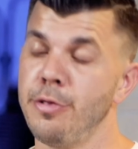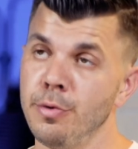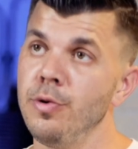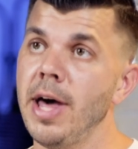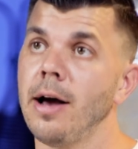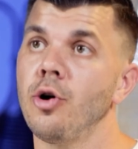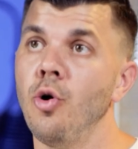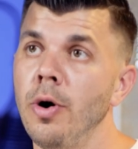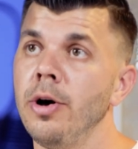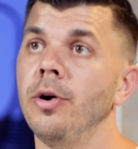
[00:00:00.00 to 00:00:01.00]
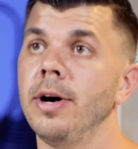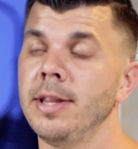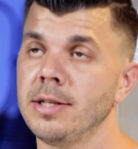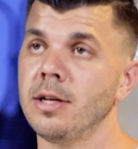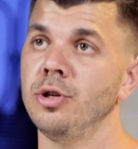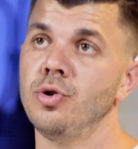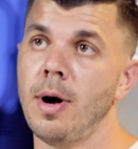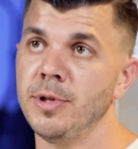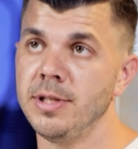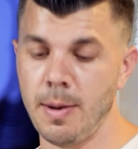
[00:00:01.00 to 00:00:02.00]
through that coil and that's gonna
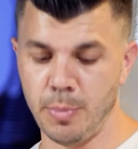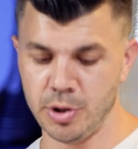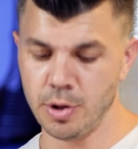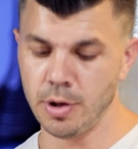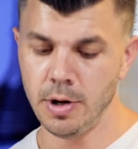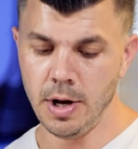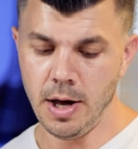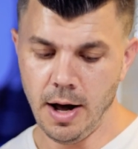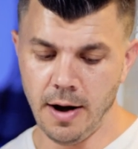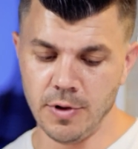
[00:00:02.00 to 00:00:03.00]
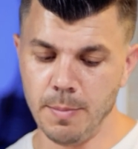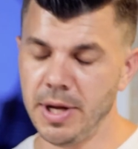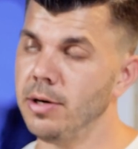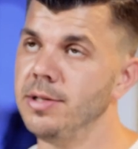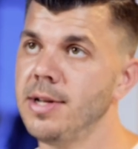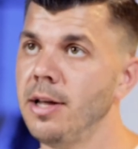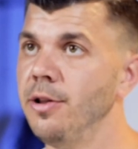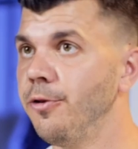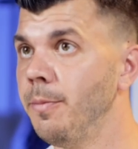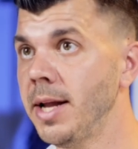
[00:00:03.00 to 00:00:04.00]
drop the temperature of the beer inside
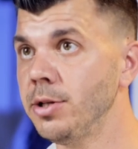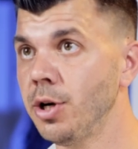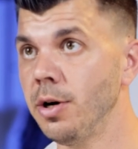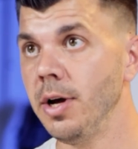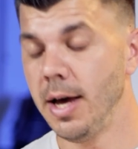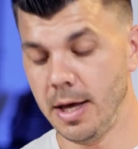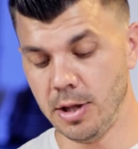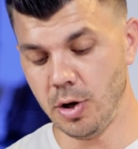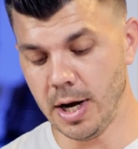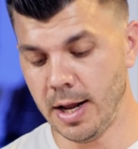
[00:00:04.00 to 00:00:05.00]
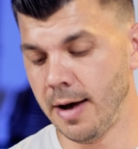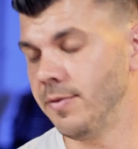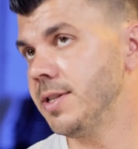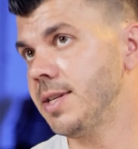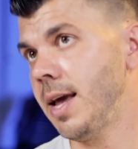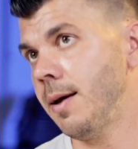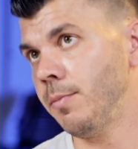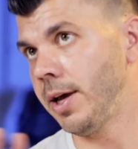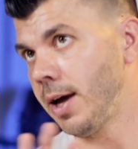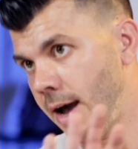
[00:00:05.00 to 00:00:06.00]
the fermenter. And then you kind of have the same,
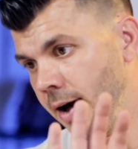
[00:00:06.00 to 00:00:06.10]
like I